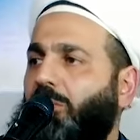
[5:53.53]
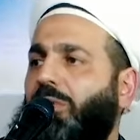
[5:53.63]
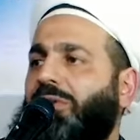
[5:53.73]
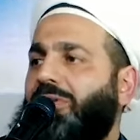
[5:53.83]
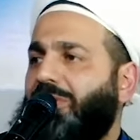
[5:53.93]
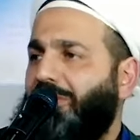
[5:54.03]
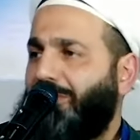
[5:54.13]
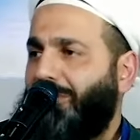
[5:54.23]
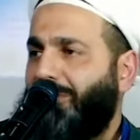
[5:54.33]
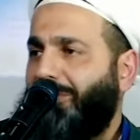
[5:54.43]
what is
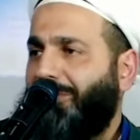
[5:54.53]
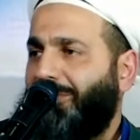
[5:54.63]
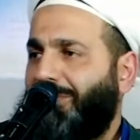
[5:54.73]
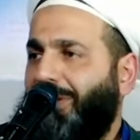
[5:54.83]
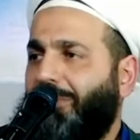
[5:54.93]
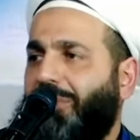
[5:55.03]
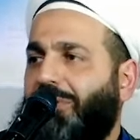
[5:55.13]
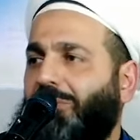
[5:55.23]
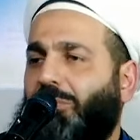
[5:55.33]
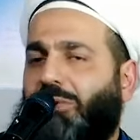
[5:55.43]
this? I
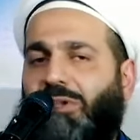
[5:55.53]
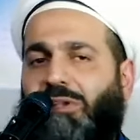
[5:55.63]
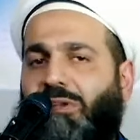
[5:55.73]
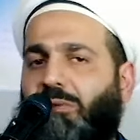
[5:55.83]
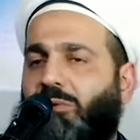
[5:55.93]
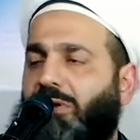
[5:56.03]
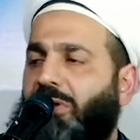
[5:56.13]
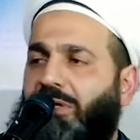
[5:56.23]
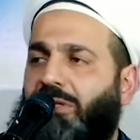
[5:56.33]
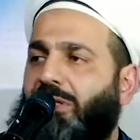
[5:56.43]
mean, we
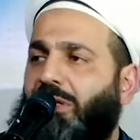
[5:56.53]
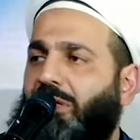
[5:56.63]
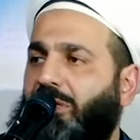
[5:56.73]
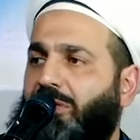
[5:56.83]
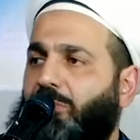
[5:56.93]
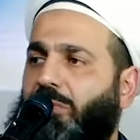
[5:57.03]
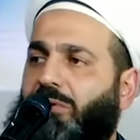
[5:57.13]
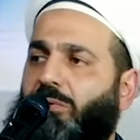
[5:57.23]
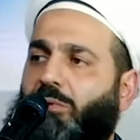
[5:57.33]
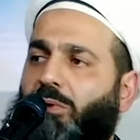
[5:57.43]
read it like this,
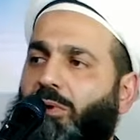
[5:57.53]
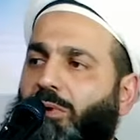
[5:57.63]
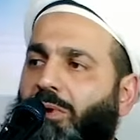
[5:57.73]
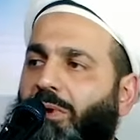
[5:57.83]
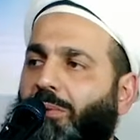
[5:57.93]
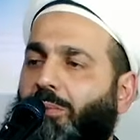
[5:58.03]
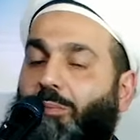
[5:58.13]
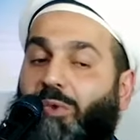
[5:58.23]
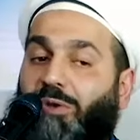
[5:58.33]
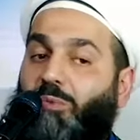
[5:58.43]

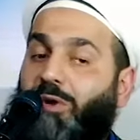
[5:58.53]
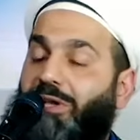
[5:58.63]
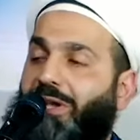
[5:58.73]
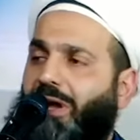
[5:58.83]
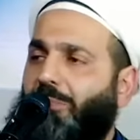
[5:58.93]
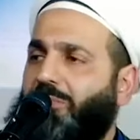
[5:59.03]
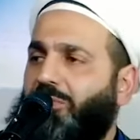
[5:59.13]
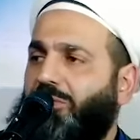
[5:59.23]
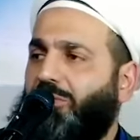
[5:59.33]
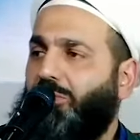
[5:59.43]
but when it
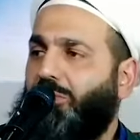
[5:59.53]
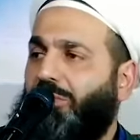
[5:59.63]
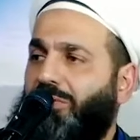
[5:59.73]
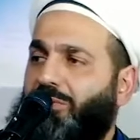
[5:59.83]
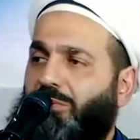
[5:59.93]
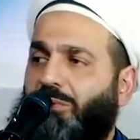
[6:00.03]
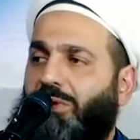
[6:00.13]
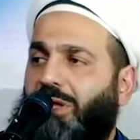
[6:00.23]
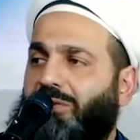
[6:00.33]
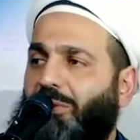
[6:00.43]
comes to
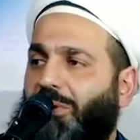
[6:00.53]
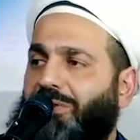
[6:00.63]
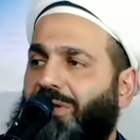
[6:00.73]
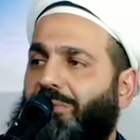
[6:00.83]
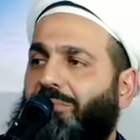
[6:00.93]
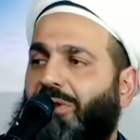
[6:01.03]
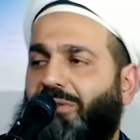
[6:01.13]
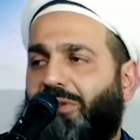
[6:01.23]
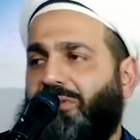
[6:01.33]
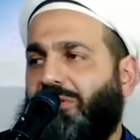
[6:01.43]
Rasulullah sallallahu alaihi wasallam,
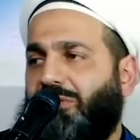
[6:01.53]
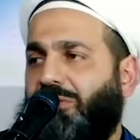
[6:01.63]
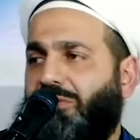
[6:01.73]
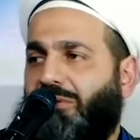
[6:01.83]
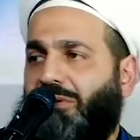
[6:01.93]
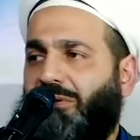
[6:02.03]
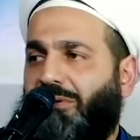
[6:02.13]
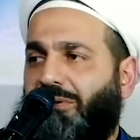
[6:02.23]
nothing is astonishing